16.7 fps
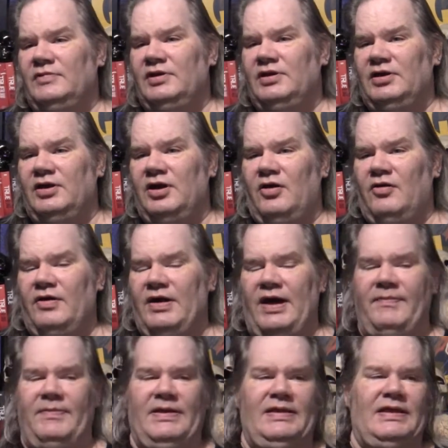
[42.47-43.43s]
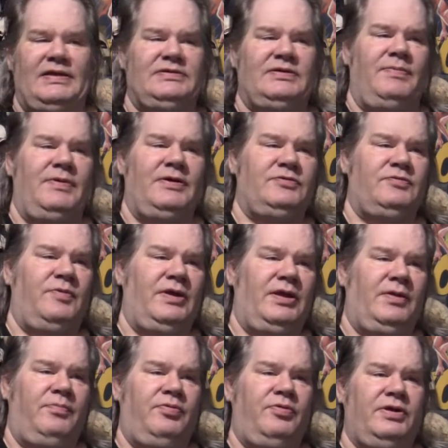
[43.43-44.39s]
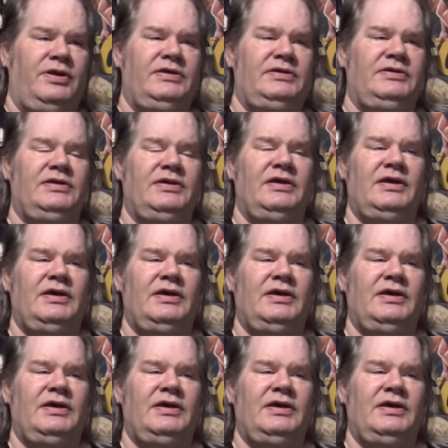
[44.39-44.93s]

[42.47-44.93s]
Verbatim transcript: You know, I mean, that's the best way to put it.